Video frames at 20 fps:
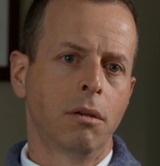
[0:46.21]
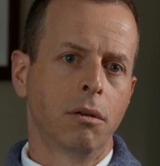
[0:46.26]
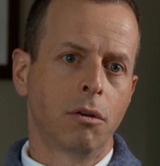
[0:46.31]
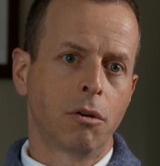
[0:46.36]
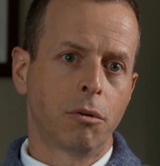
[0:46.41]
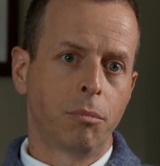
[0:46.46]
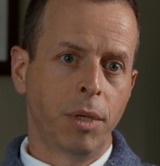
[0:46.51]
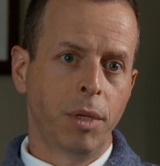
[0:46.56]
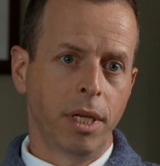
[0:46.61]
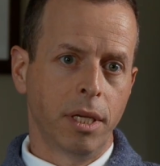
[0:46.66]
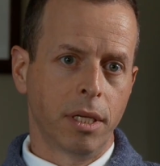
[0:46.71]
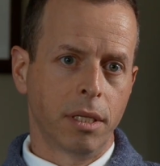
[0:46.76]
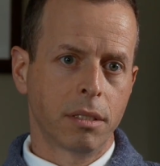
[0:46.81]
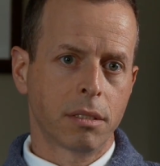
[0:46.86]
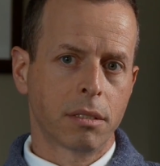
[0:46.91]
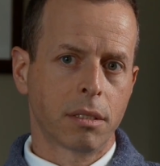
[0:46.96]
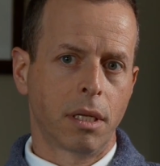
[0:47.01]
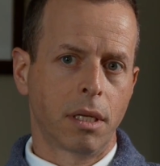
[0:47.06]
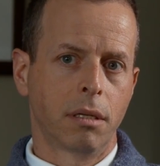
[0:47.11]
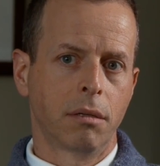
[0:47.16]

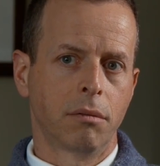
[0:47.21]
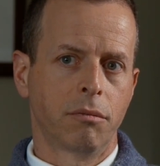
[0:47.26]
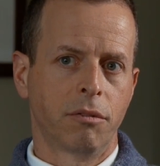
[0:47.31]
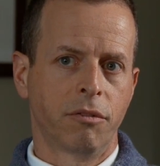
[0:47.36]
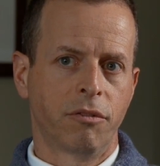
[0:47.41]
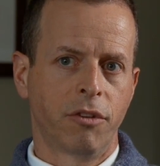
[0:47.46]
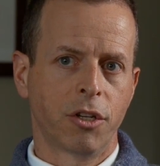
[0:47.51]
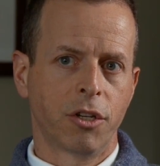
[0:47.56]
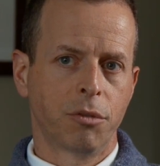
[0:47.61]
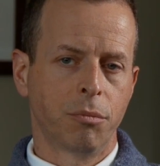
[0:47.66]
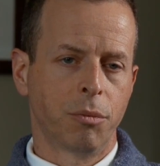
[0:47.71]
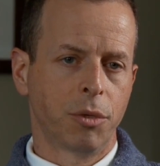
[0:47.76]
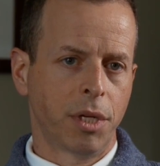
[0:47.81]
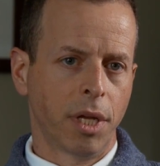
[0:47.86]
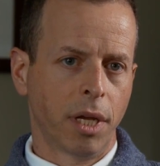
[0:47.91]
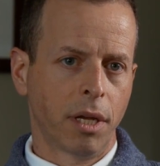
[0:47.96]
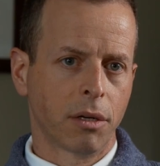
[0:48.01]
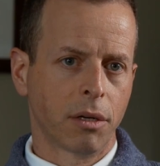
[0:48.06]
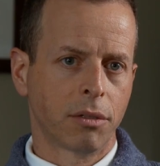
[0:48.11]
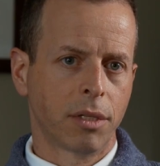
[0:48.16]
Europeans, and French in
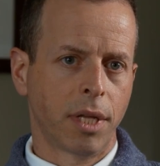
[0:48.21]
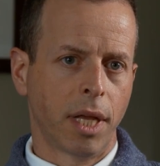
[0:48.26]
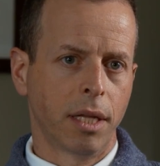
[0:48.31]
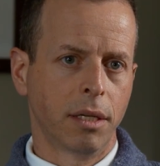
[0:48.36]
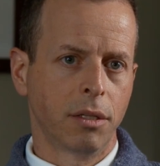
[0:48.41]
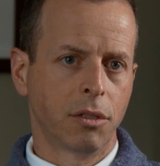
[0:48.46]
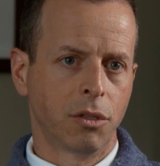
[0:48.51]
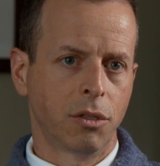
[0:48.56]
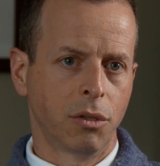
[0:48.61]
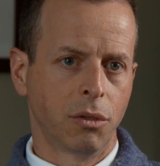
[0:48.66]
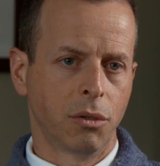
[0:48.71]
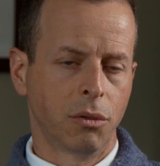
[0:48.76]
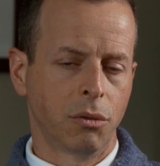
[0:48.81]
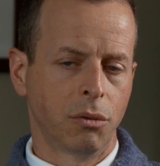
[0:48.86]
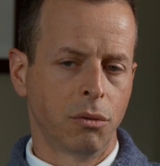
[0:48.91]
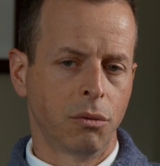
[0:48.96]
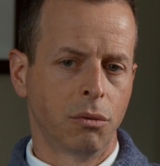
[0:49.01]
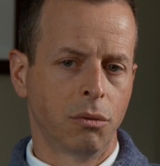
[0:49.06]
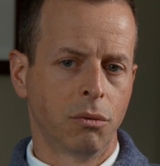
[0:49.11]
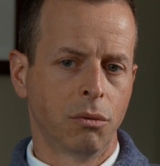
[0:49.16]
particular, tend
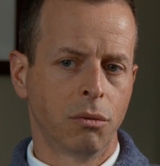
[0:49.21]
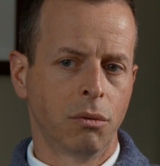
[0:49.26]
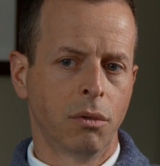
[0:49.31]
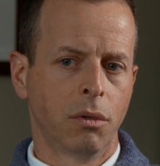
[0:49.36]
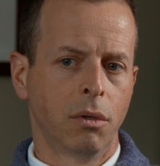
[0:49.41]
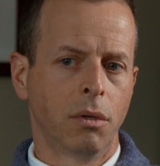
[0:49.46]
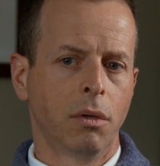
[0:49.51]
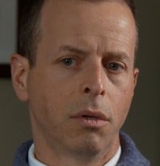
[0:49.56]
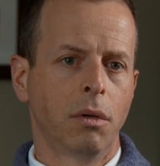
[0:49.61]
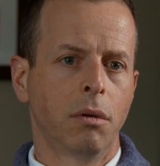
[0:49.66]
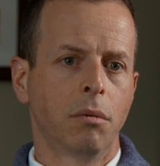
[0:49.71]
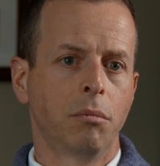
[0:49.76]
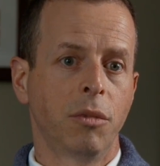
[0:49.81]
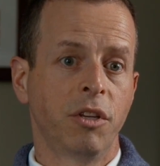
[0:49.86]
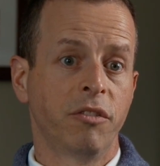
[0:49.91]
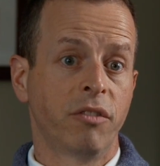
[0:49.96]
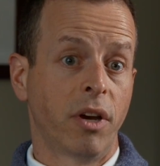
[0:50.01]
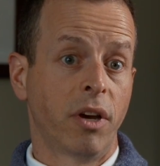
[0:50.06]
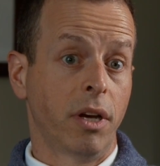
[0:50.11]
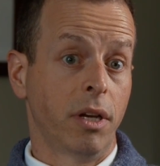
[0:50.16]
to
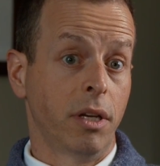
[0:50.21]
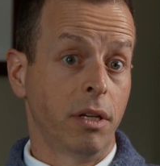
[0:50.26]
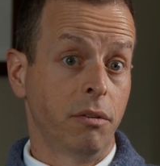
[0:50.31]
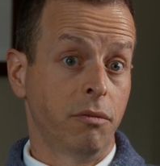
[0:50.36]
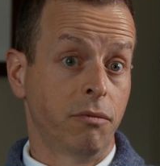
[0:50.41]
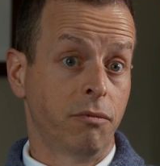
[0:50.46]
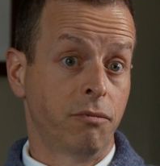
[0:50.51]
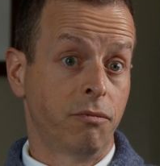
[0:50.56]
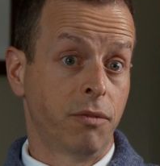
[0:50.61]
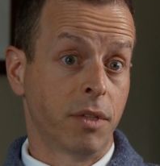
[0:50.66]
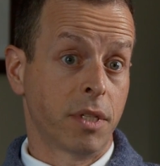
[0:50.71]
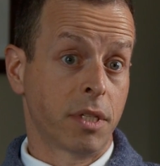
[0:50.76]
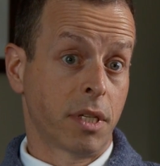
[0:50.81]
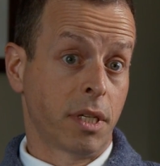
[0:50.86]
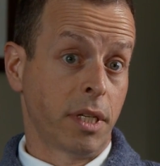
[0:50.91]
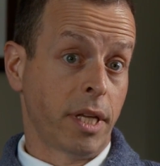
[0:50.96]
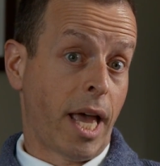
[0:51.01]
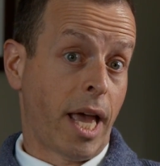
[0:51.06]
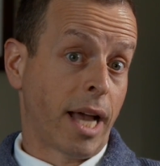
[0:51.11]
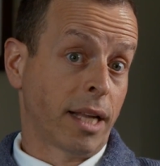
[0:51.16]
be very
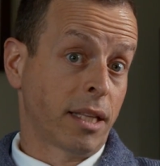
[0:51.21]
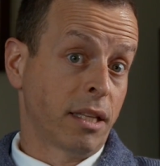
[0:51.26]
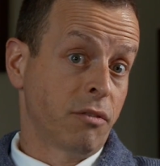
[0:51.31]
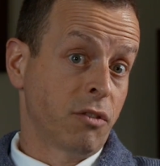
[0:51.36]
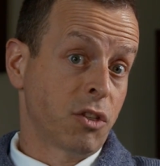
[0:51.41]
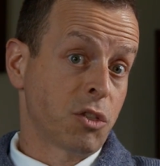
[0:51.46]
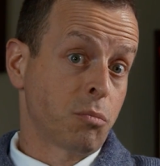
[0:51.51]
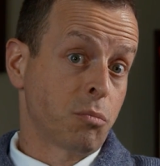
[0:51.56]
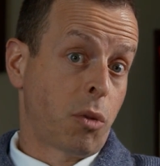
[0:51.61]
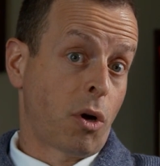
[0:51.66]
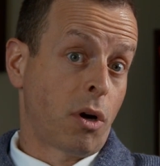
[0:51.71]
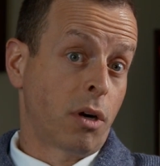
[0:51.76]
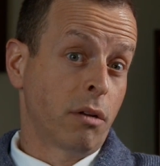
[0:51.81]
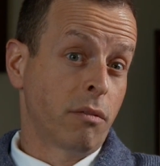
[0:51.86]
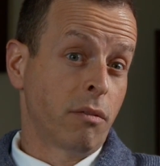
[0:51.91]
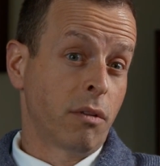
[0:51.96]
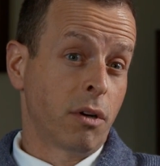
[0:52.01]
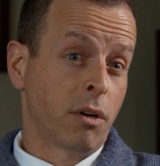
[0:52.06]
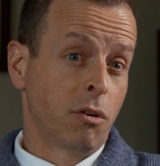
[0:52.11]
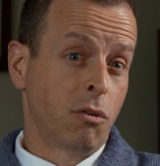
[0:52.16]
physically active as part
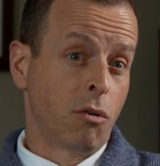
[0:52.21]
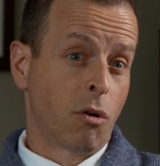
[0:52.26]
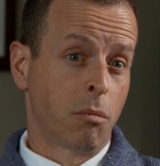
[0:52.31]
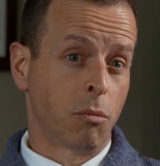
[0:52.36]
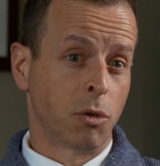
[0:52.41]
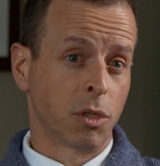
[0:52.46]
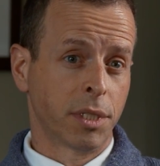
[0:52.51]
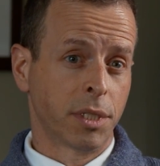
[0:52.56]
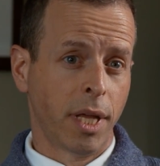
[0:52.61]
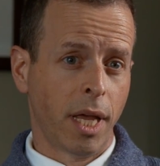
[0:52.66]
of their normal